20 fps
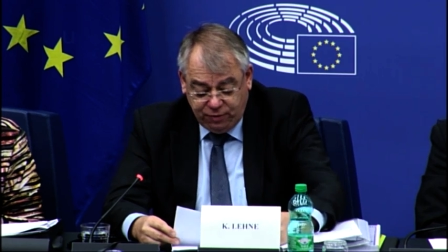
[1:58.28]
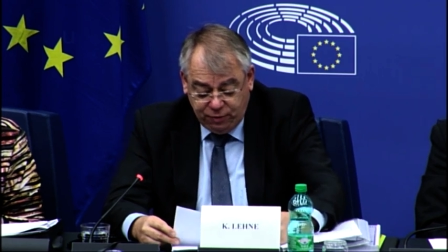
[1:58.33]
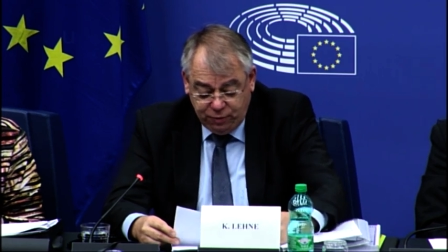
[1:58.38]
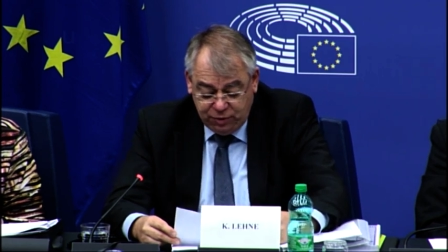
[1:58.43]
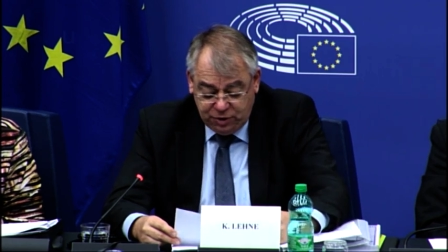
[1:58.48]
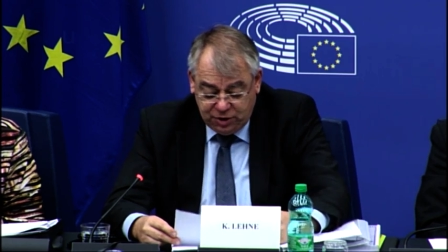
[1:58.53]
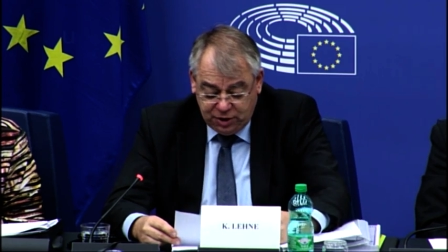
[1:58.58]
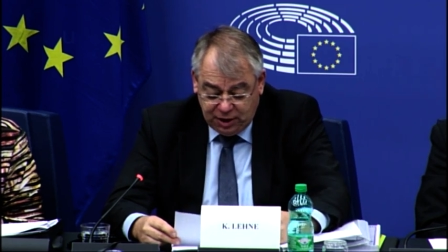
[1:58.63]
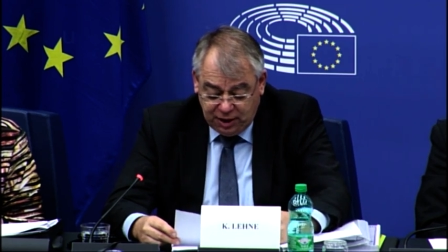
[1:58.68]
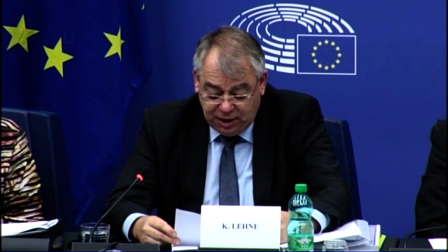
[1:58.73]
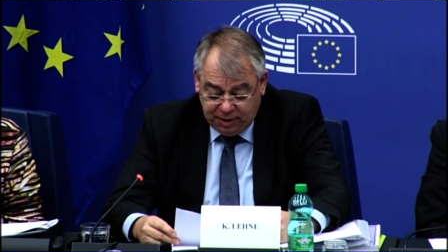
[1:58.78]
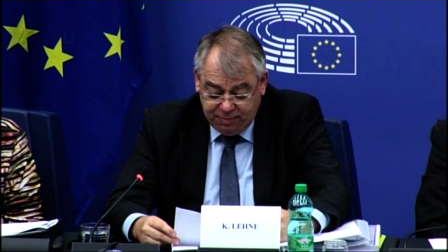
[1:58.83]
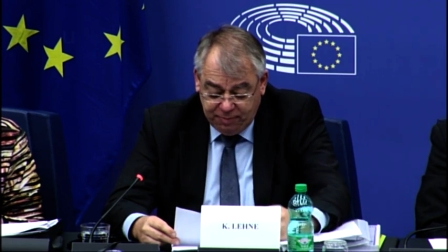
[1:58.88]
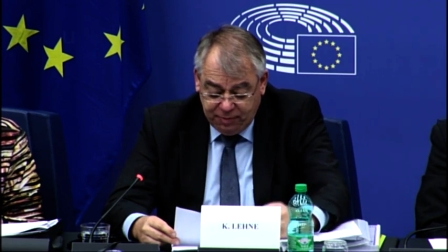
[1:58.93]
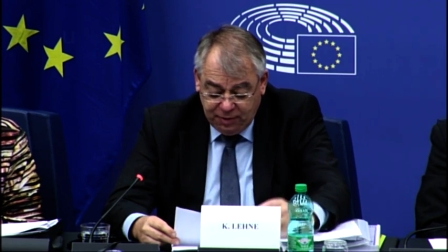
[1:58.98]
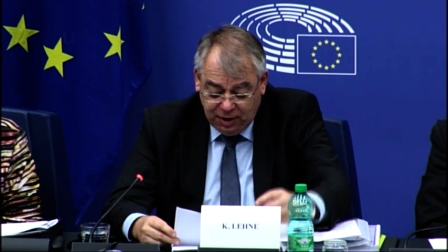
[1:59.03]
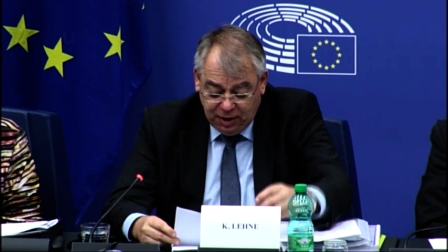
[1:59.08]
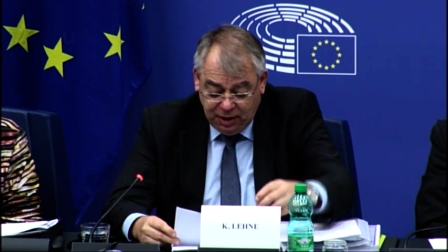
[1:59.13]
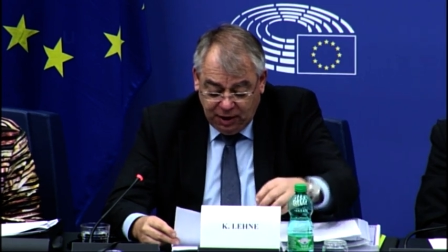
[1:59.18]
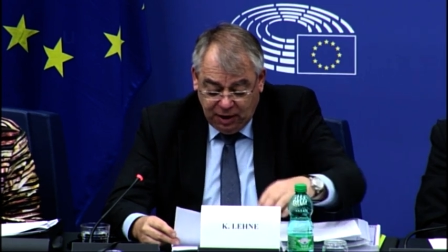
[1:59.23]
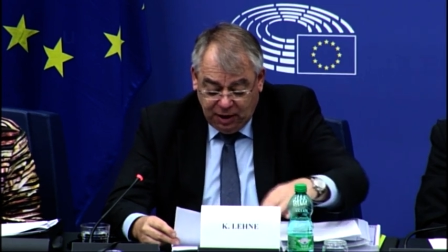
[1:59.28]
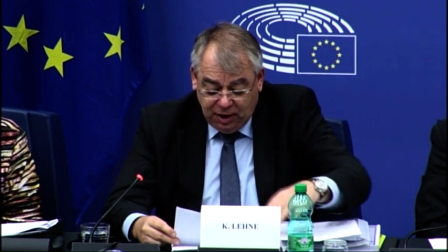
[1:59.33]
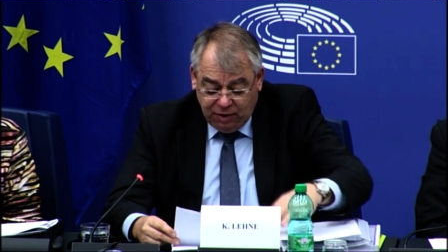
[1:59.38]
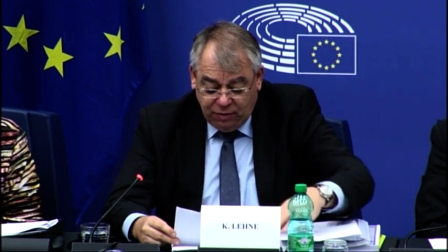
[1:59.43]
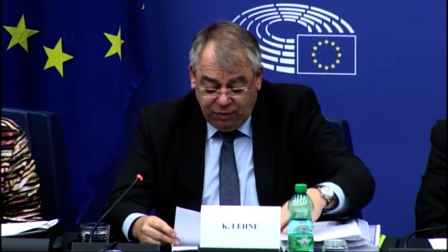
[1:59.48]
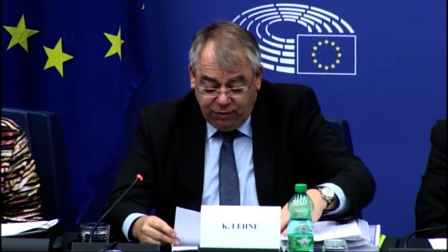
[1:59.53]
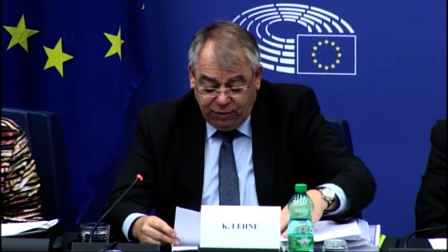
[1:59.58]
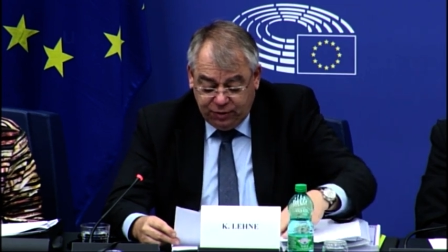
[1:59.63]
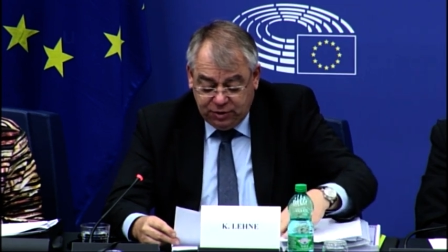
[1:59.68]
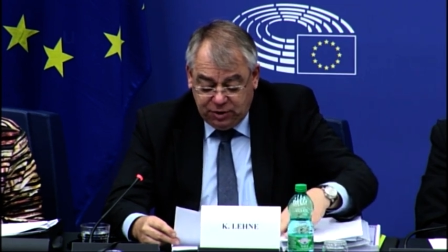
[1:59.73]
reasonable
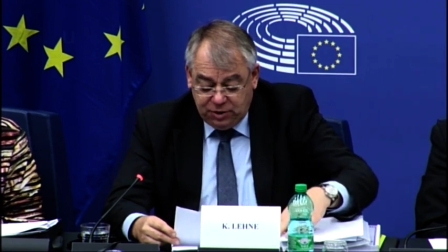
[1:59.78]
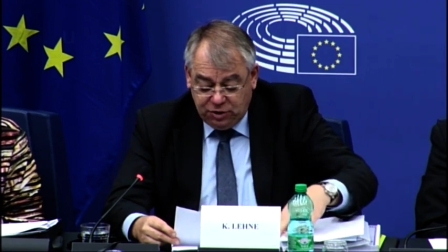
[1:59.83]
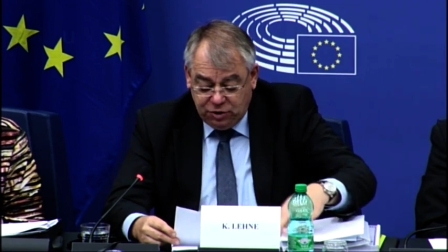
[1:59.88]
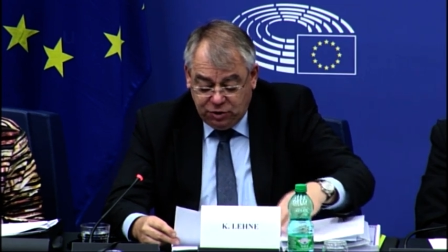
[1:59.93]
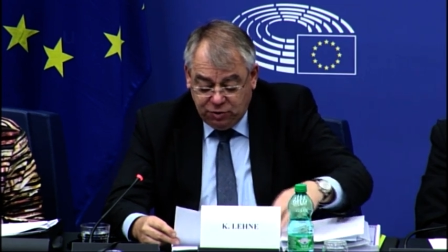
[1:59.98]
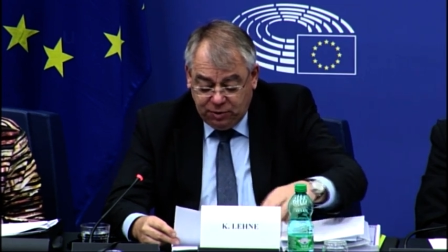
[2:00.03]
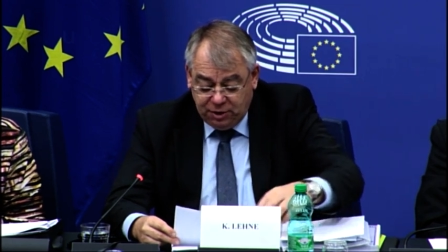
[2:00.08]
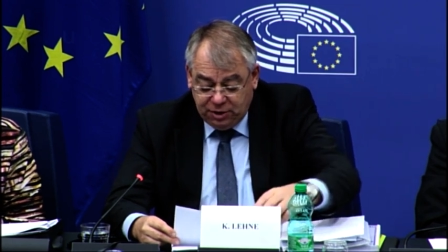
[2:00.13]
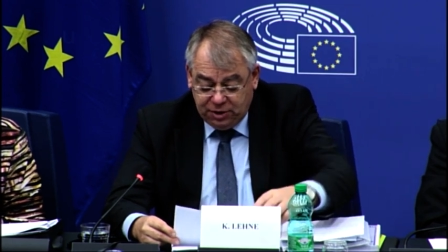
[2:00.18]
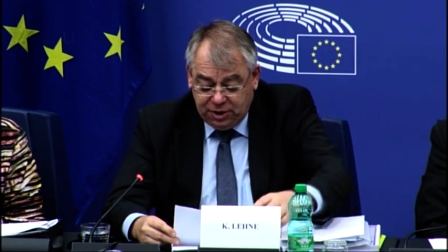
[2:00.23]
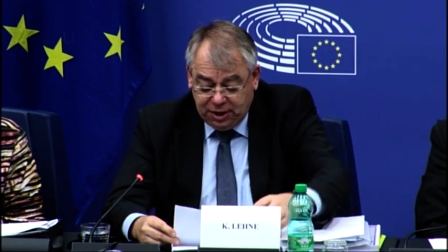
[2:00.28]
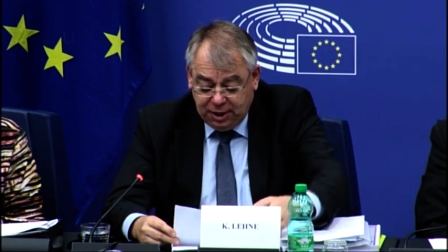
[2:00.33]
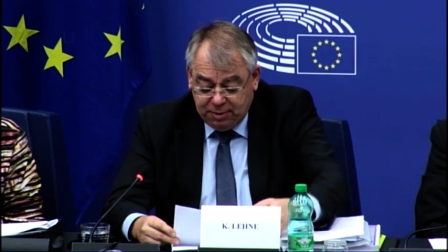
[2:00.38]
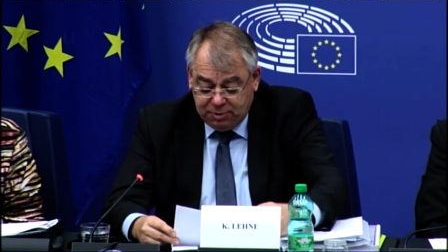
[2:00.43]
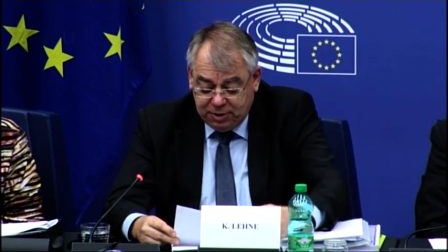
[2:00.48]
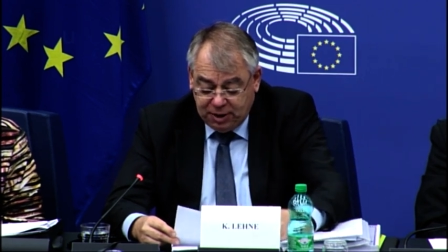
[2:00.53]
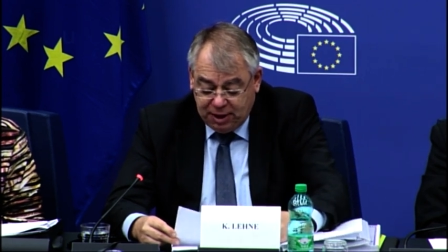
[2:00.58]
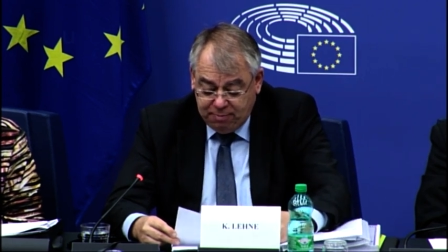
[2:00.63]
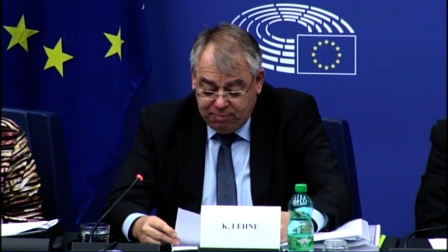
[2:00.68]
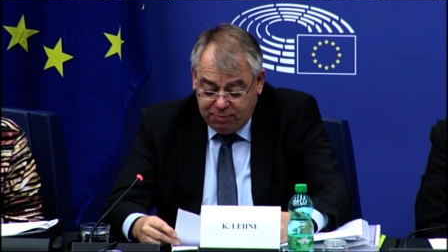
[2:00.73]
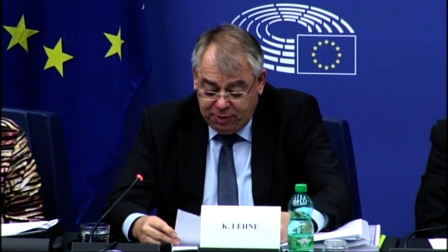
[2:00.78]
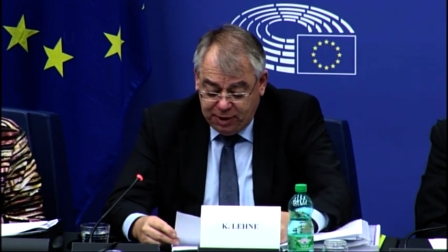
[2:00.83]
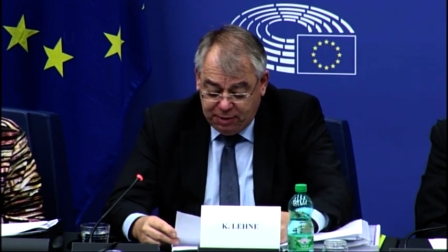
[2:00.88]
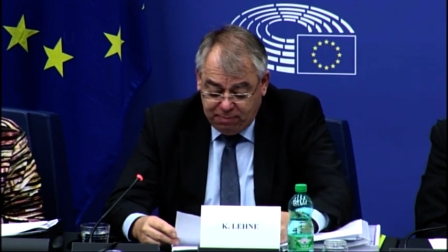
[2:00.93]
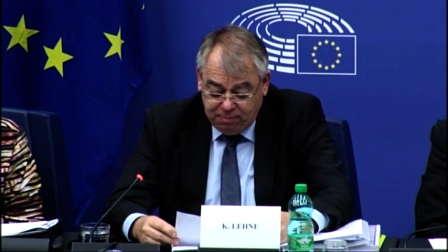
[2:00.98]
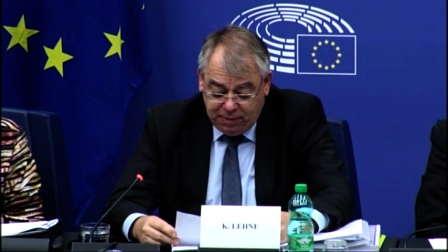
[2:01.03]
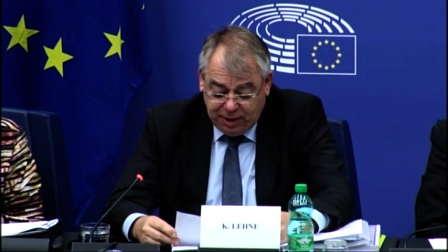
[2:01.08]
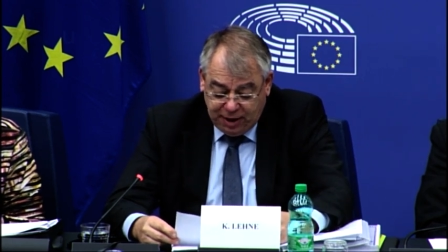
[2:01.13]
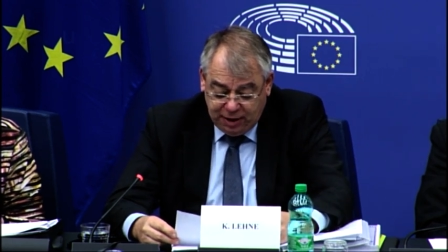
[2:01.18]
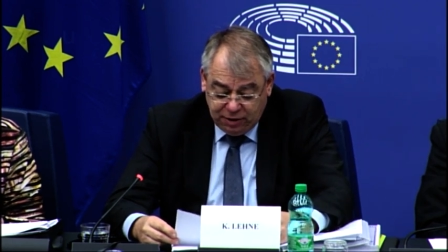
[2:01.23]
explanations, uh, which uh,
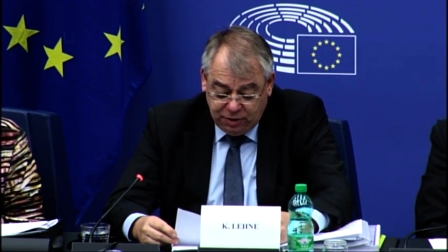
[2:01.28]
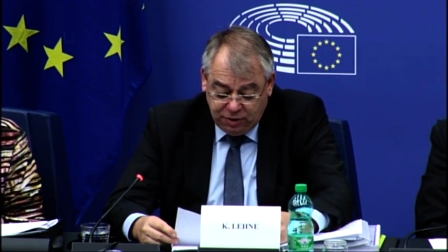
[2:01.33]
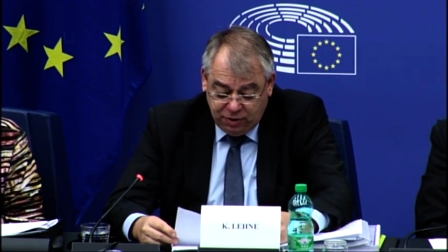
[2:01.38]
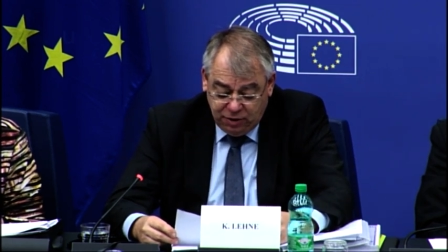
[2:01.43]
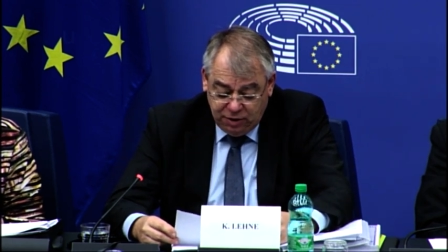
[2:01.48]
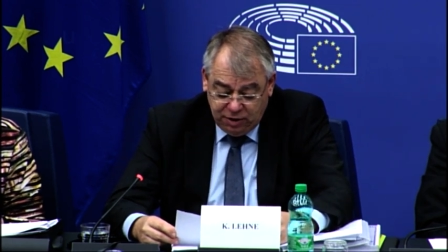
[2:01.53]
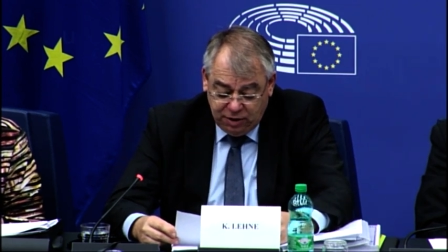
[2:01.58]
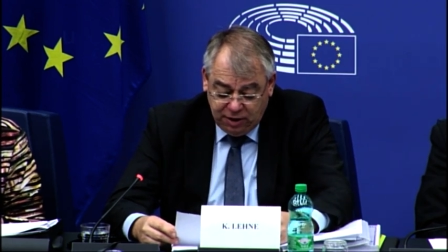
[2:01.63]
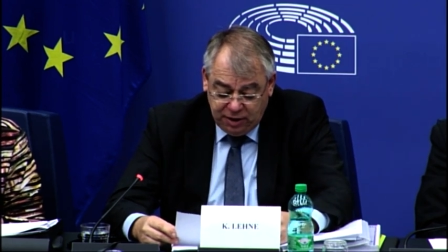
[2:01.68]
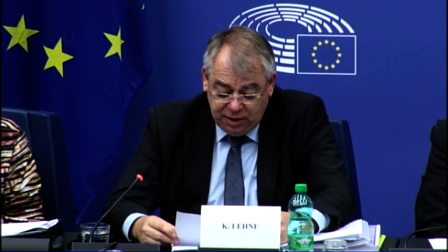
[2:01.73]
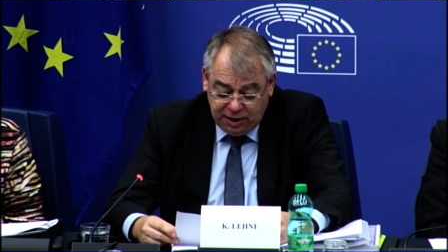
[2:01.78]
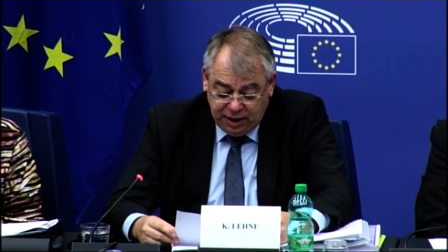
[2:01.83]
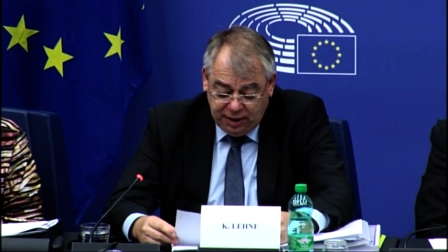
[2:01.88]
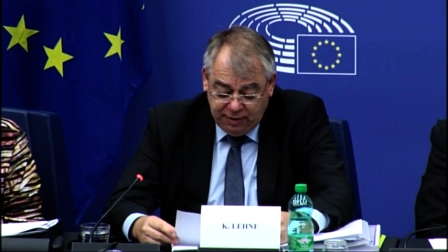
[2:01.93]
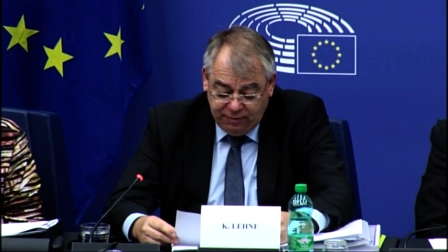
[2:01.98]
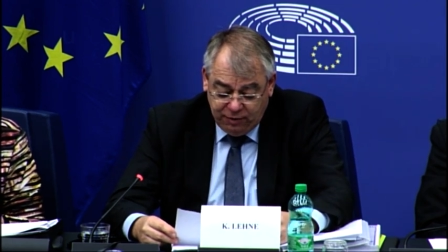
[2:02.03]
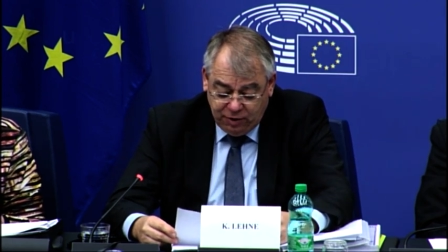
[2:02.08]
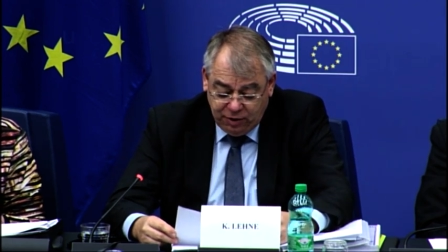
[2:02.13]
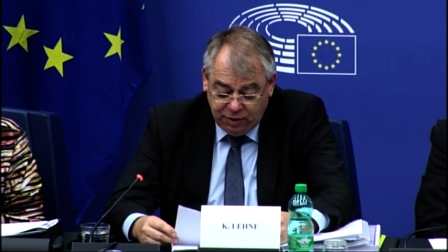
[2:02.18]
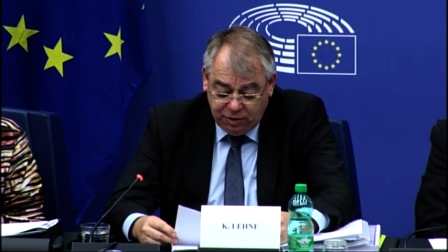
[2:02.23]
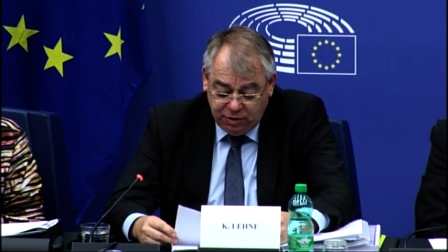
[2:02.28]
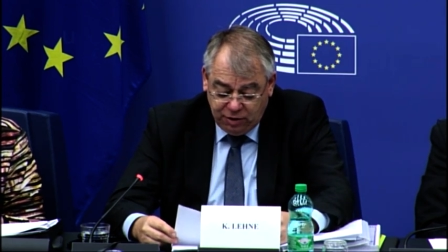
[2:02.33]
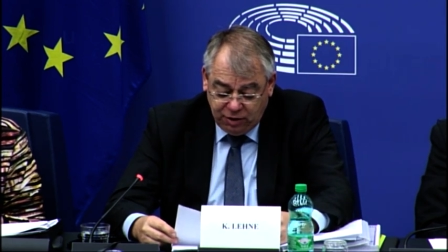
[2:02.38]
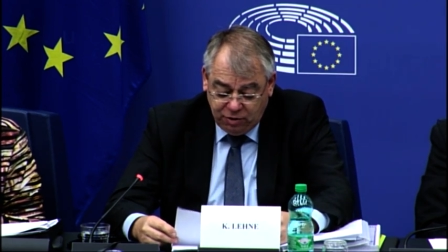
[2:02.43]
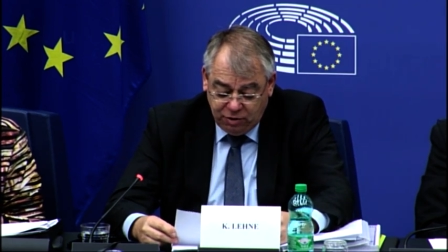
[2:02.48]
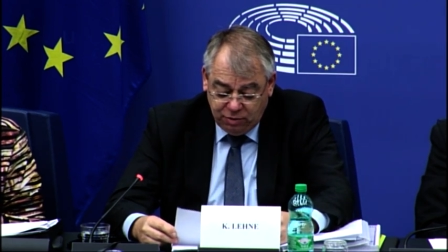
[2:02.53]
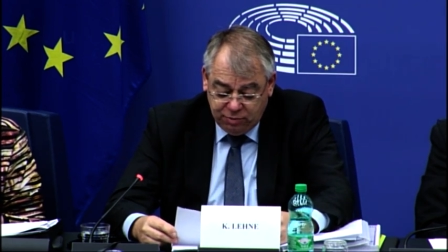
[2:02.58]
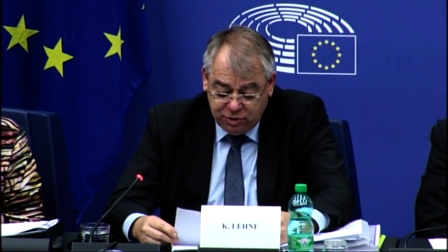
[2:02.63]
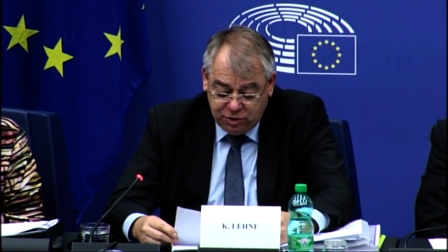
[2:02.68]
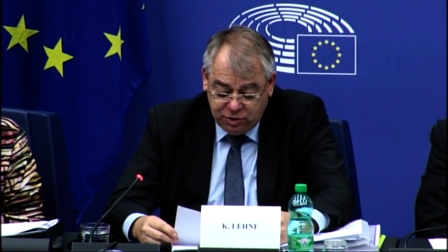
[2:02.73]
are watertight,
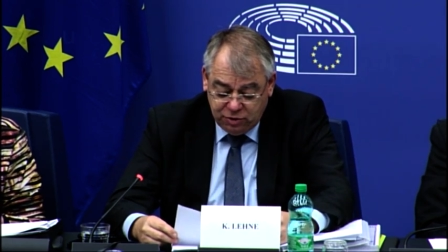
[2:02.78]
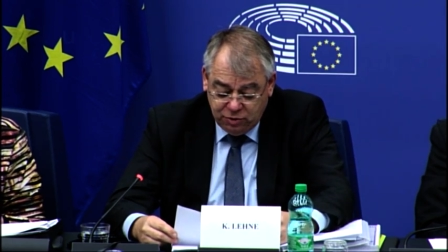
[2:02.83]
and